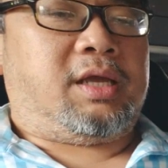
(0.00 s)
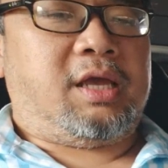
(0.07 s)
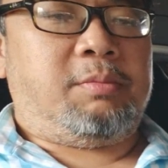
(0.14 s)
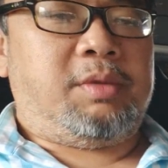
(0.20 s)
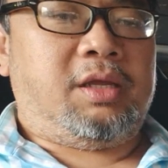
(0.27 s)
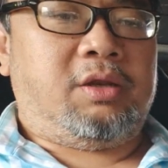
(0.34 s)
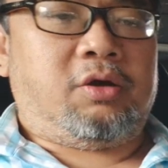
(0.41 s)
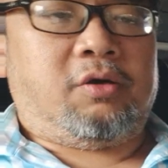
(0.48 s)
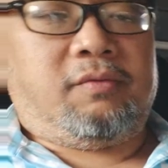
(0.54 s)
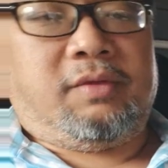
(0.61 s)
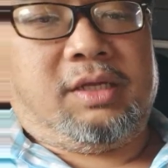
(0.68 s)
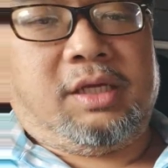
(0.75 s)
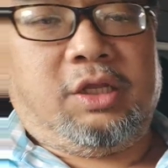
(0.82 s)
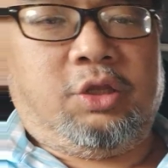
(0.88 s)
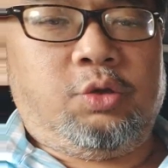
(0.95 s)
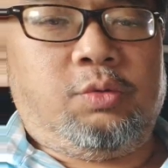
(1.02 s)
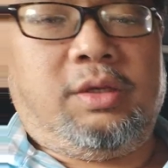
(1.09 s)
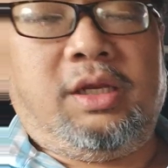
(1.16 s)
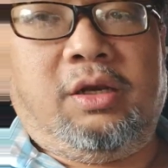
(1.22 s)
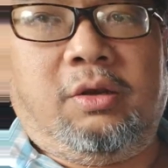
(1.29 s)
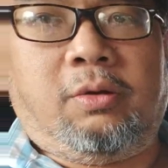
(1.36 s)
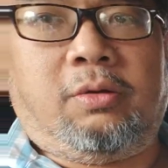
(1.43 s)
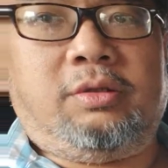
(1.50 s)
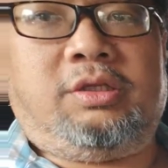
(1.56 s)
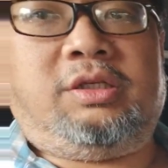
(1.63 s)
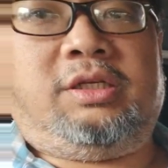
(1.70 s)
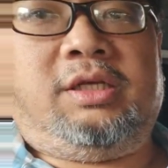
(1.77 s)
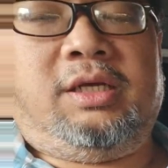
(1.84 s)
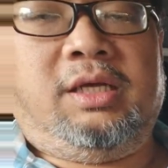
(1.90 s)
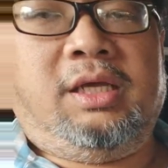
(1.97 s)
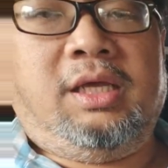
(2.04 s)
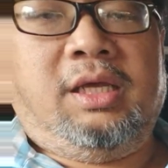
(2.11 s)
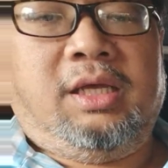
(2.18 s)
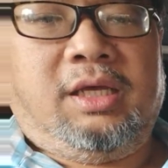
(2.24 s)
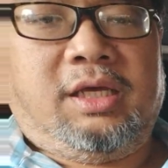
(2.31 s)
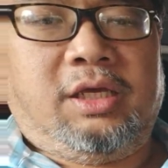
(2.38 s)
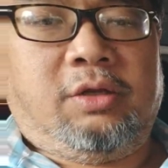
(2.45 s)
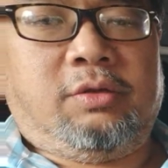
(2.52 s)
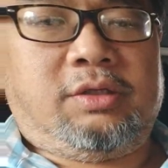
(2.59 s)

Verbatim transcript: cabin of the newly launched Hino